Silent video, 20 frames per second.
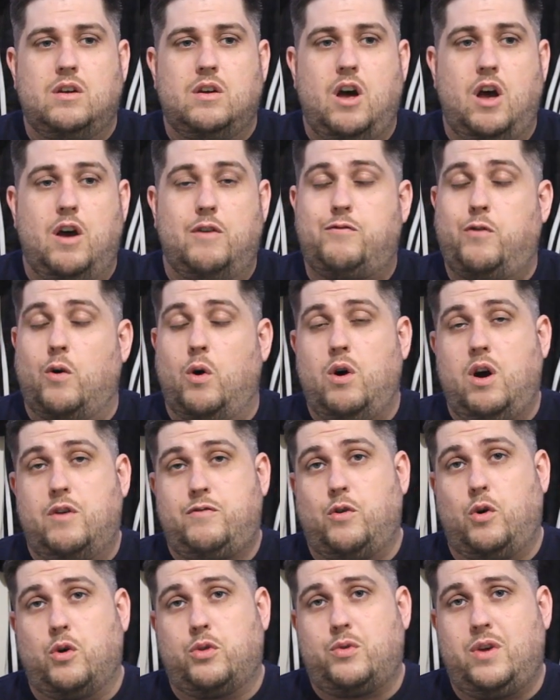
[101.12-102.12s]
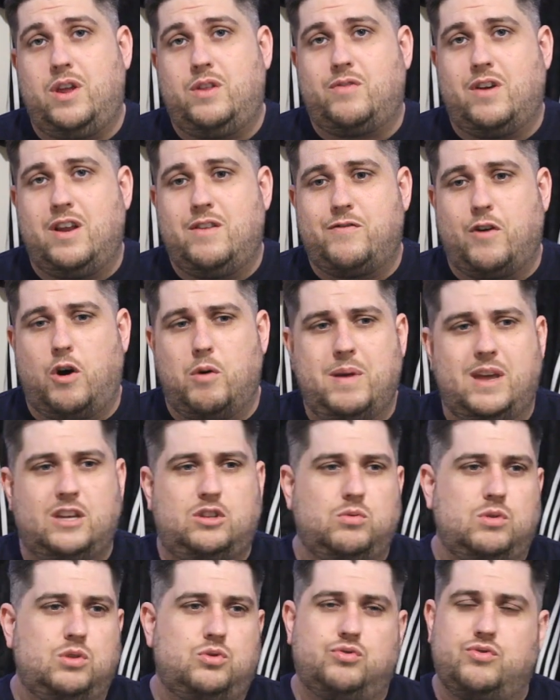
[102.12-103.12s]
a four three three
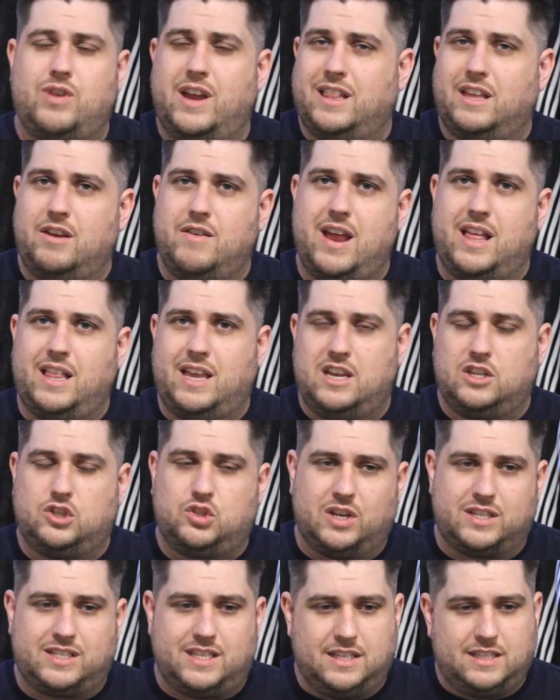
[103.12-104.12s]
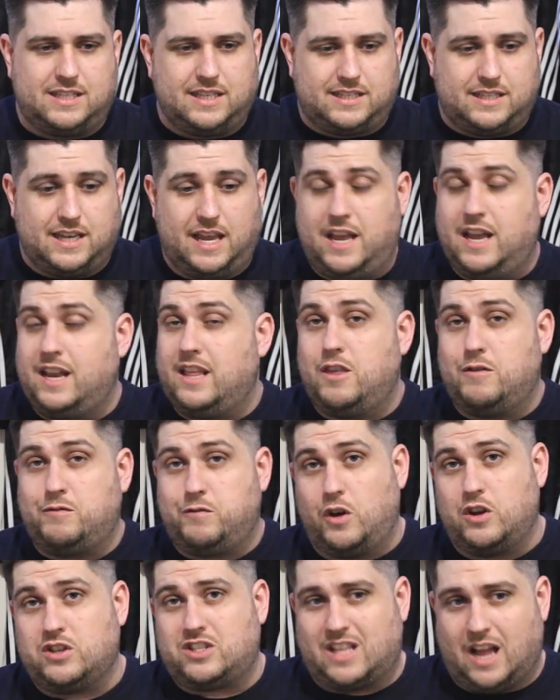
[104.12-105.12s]
formation, which was really really interesting to see. And in the
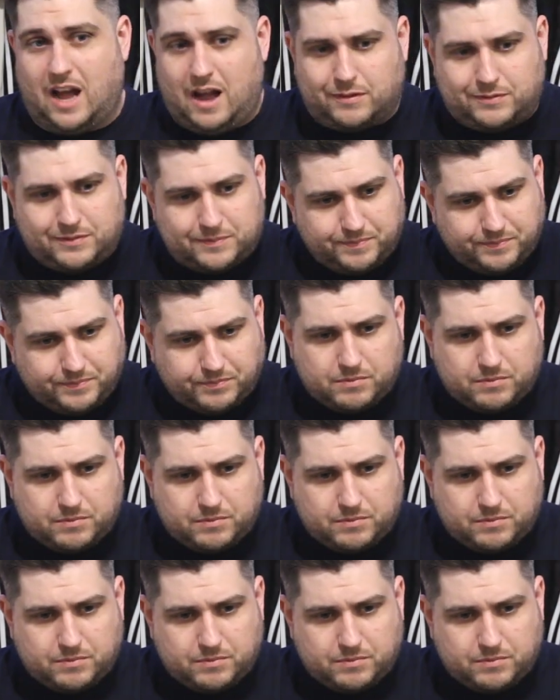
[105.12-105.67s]
first half,